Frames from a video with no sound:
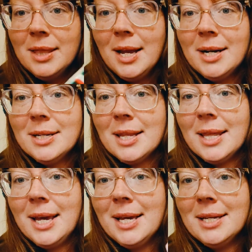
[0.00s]
there's
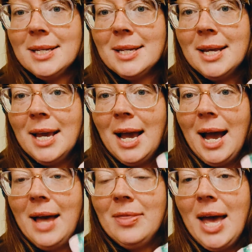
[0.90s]
these.
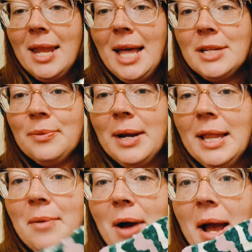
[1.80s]
And then that's
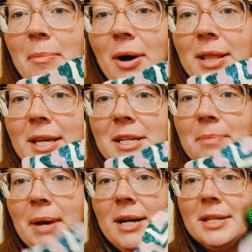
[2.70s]
really why I bought
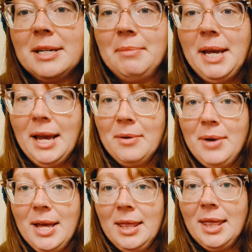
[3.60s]
these bells to begin
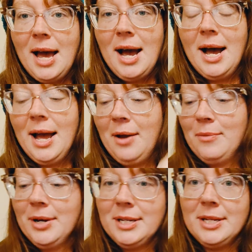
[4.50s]
with. At
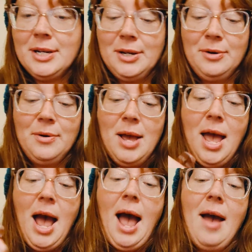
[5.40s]

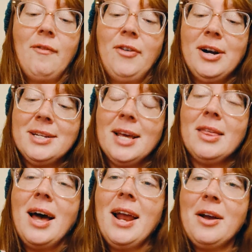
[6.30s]
first I
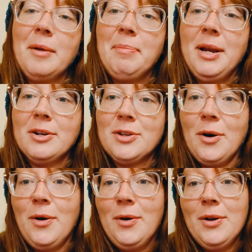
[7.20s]
thought I could pierce
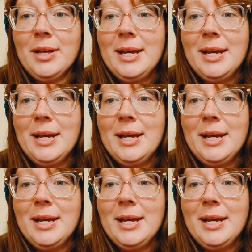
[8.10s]
a hole